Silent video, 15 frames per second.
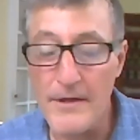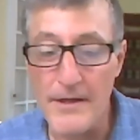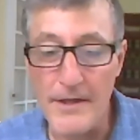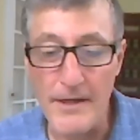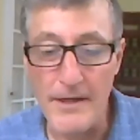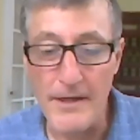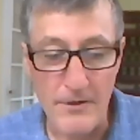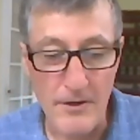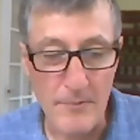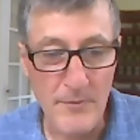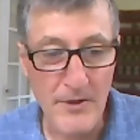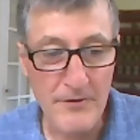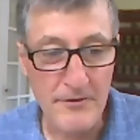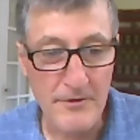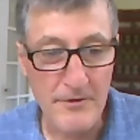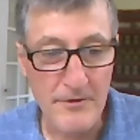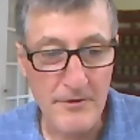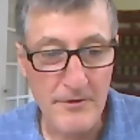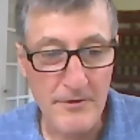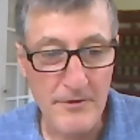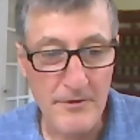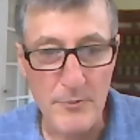and our mission is
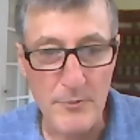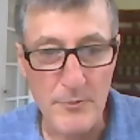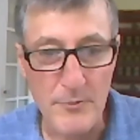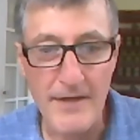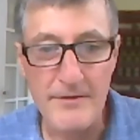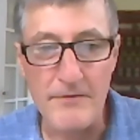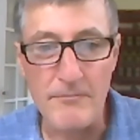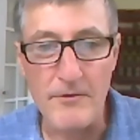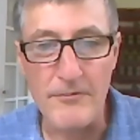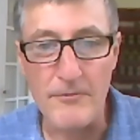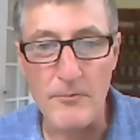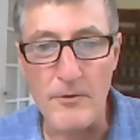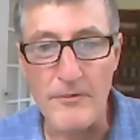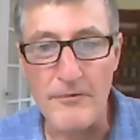to protect and restore